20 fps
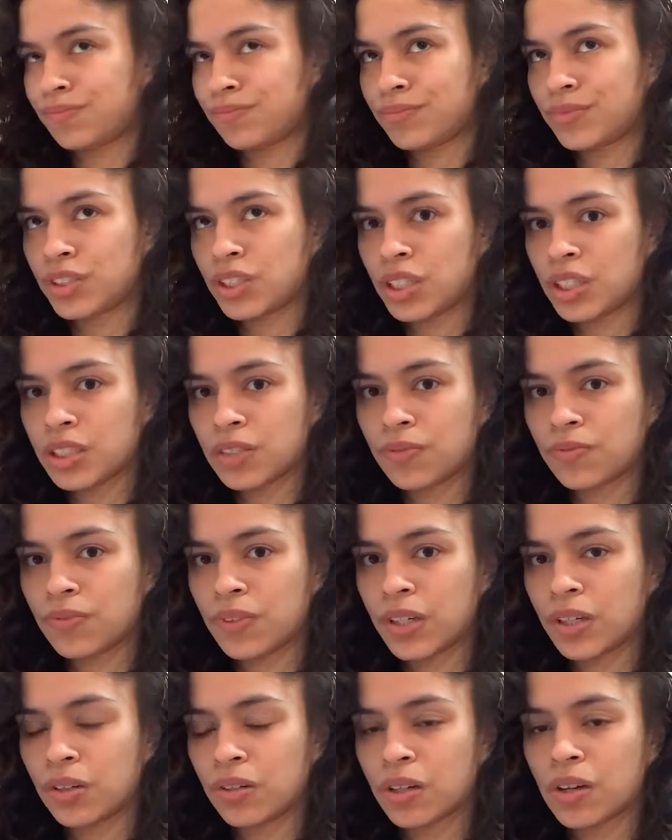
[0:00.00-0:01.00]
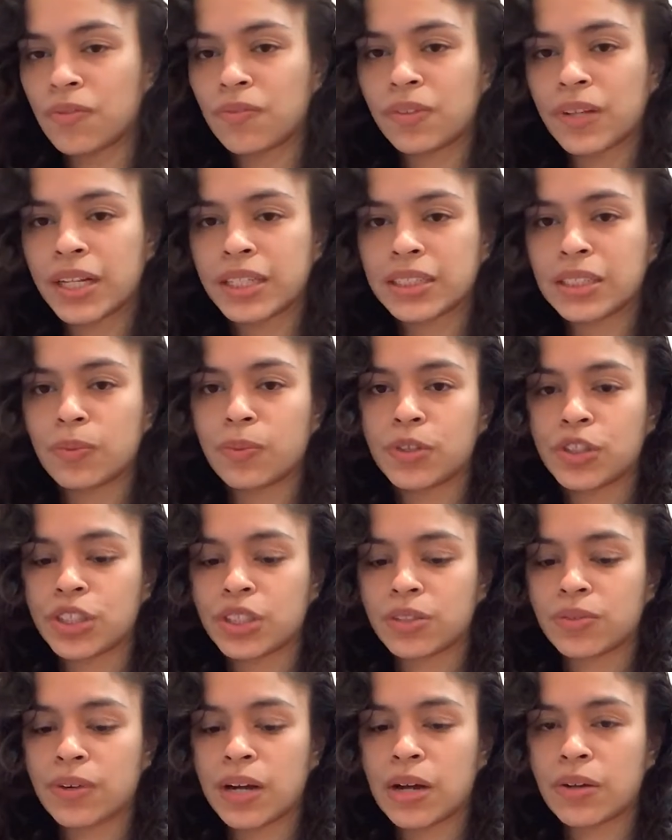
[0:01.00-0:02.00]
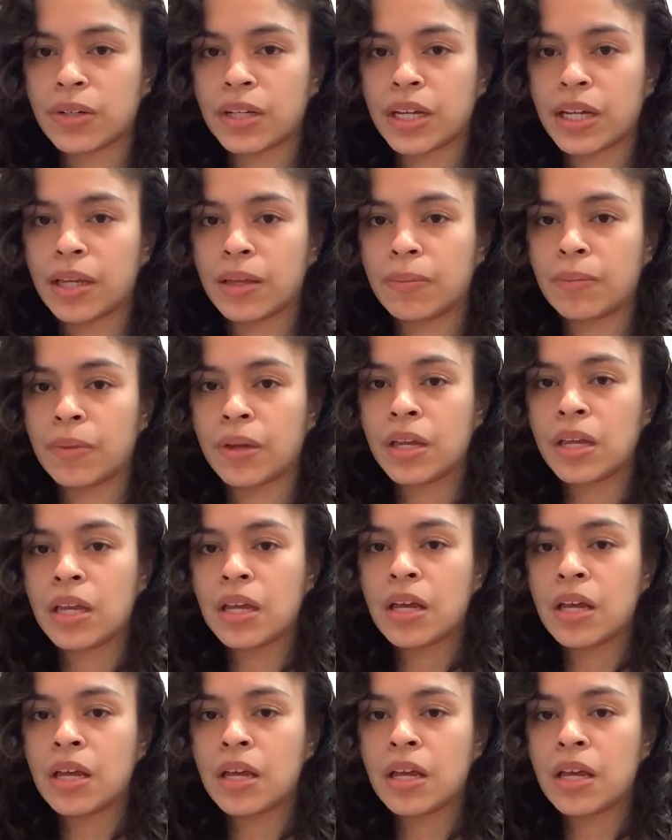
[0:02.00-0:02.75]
She doesn't feel conflicted when she's around him.